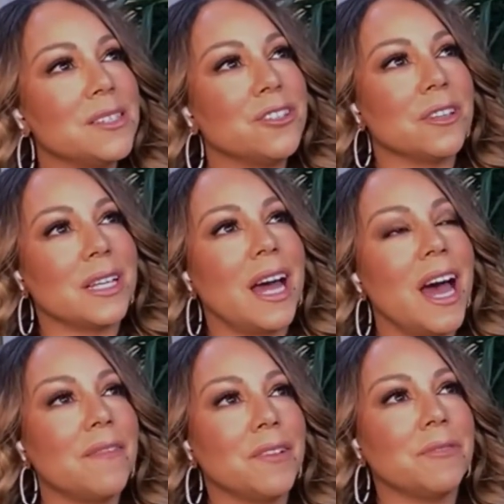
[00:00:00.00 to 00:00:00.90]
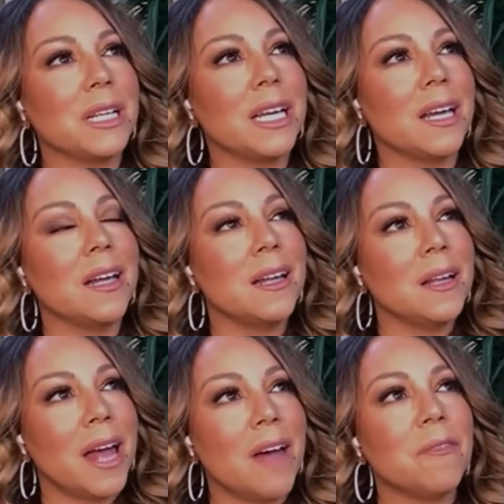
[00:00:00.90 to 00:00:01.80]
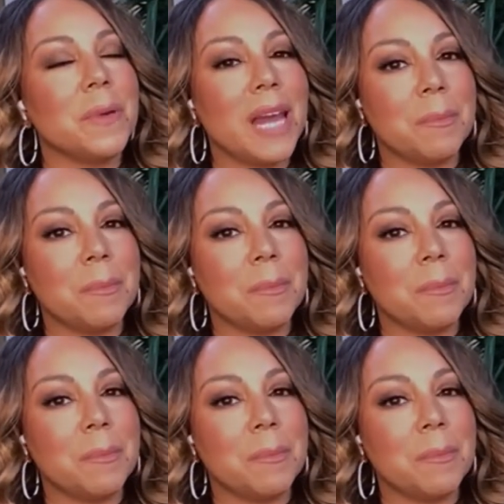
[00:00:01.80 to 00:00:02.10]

It's just that I haven't really ever been